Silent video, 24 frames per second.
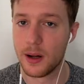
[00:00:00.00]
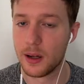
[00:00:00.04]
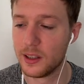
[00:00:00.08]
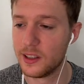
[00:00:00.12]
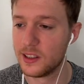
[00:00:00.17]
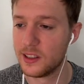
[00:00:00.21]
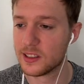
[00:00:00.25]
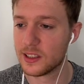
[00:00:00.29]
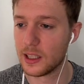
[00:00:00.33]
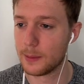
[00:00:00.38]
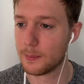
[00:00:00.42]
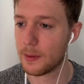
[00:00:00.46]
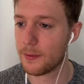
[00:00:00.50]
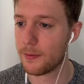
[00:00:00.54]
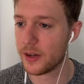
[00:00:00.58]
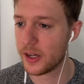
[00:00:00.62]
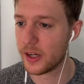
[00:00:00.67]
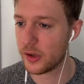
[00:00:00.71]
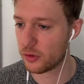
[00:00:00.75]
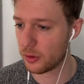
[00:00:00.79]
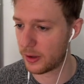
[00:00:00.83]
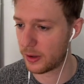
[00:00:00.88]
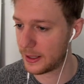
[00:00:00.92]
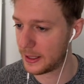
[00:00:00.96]
list in my free
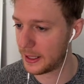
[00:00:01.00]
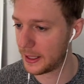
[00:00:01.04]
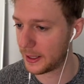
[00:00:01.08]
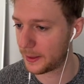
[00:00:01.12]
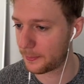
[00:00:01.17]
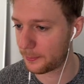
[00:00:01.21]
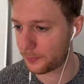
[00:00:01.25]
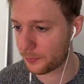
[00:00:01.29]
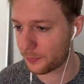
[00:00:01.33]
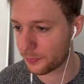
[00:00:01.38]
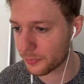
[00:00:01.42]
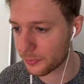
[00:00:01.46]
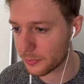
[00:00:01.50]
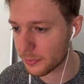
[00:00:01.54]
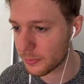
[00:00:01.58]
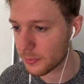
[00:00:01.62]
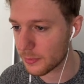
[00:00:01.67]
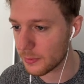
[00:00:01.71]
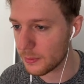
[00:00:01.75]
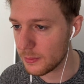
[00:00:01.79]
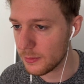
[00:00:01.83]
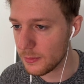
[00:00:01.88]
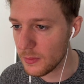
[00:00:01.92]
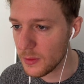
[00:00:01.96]
training.
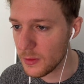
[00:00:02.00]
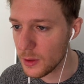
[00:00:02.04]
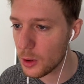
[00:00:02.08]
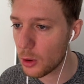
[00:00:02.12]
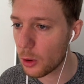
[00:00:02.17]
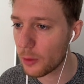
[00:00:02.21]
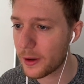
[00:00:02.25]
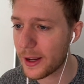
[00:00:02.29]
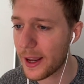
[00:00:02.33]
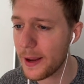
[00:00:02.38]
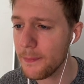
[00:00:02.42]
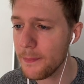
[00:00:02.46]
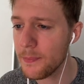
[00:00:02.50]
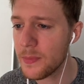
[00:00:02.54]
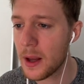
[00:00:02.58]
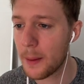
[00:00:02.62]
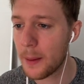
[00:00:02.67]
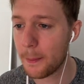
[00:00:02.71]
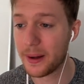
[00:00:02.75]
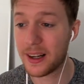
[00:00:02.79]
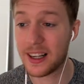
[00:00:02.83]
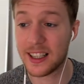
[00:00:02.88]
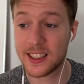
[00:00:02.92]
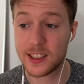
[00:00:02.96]
Okay,
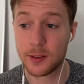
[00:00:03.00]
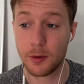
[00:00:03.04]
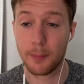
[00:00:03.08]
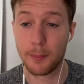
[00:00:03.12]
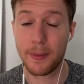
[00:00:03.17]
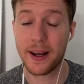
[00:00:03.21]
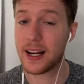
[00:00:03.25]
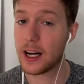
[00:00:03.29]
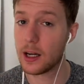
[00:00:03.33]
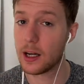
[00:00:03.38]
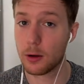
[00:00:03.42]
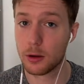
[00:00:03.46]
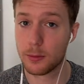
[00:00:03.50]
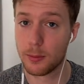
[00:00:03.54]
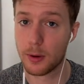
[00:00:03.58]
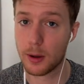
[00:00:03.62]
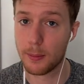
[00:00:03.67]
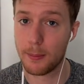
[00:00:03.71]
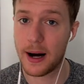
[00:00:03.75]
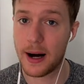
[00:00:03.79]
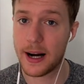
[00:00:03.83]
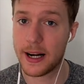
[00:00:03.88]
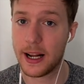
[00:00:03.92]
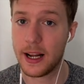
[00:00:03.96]
because you will make a lot more
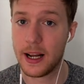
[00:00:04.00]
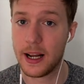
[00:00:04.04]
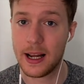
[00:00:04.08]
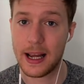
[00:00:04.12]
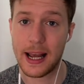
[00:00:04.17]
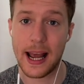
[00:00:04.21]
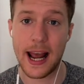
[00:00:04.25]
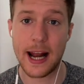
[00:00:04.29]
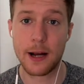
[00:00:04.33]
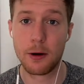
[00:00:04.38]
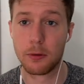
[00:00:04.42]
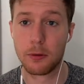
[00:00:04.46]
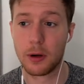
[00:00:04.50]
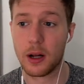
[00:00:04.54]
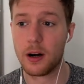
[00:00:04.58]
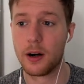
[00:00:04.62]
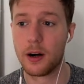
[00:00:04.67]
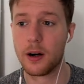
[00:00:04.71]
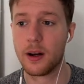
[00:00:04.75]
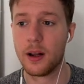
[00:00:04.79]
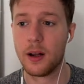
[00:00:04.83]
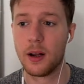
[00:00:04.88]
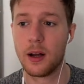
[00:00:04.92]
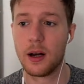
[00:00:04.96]
money and you will earn
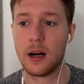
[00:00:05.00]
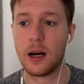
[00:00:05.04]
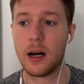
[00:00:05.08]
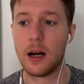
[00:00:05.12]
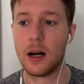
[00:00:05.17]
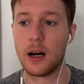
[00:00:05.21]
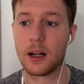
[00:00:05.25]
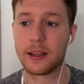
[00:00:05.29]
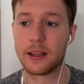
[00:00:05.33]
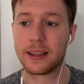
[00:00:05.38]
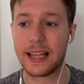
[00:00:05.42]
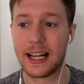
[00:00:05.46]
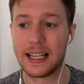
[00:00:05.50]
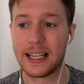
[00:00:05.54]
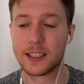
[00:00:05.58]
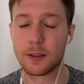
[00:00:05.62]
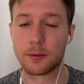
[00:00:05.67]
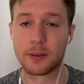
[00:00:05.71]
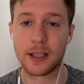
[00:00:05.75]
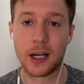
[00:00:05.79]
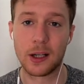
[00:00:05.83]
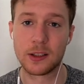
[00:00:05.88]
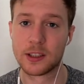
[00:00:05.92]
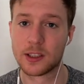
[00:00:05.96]
uh, tens of
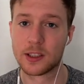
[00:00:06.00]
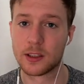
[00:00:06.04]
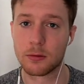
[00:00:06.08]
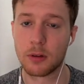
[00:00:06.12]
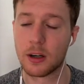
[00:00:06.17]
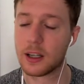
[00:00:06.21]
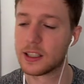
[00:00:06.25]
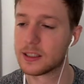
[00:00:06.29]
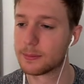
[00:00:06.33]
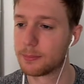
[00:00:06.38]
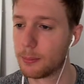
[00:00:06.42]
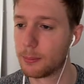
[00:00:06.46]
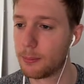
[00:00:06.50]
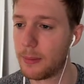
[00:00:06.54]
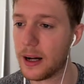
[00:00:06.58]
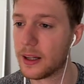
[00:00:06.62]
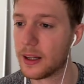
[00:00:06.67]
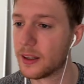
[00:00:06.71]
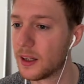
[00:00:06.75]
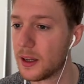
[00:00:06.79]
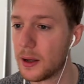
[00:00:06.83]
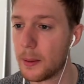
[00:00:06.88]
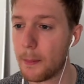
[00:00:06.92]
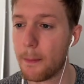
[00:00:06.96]
thousands of dollars per month
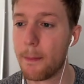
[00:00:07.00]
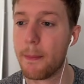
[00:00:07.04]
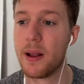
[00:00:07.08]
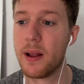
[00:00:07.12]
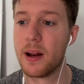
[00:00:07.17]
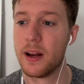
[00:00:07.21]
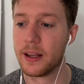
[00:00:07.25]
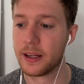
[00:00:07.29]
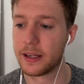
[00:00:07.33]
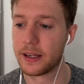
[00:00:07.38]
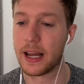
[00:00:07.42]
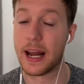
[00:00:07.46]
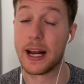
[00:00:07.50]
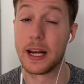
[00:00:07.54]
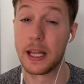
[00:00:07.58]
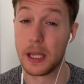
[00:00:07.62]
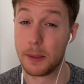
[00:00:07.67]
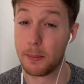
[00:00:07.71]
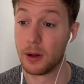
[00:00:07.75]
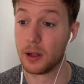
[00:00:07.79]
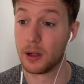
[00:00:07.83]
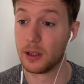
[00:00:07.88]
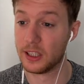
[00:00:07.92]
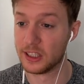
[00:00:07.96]
building an
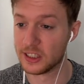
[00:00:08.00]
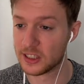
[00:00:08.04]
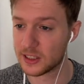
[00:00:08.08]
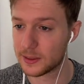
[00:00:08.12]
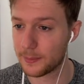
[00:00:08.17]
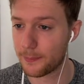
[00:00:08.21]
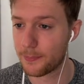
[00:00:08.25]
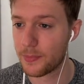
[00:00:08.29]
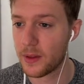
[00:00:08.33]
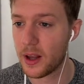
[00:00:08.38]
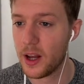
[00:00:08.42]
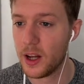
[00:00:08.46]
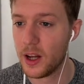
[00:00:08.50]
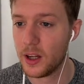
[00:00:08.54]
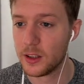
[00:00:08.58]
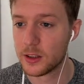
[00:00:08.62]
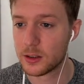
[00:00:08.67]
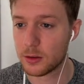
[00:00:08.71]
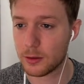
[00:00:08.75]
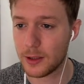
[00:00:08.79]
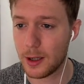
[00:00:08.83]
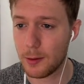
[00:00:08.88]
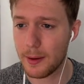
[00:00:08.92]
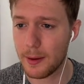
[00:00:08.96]
email list. So
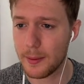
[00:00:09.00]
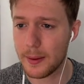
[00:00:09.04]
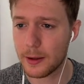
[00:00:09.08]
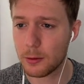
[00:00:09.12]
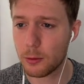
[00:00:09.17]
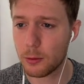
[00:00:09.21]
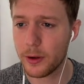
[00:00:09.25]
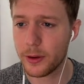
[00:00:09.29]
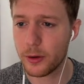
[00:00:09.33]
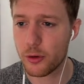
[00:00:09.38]
now I'm not going to